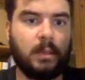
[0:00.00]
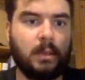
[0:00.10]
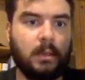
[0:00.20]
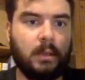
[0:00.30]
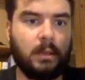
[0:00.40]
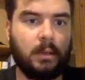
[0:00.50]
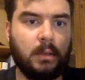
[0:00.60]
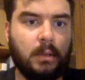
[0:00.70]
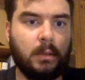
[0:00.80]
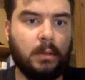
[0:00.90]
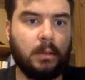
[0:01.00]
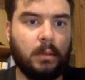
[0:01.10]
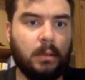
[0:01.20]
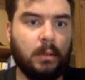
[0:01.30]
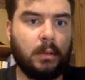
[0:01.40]

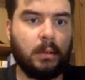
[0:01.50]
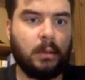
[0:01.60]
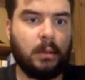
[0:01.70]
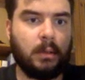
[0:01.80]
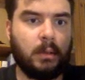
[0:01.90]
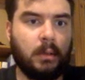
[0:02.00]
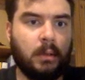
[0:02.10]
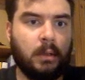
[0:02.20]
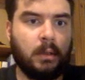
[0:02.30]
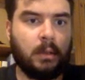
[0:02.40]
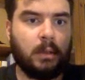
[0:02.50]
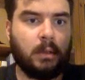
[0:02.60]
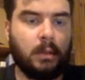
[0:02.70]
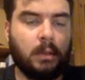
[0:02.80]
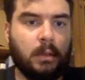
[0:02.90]

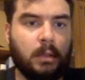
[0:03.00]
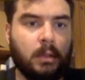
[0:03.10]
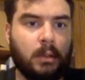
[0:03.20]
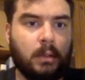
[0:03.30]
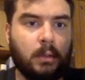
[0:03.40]
Nobody speaks.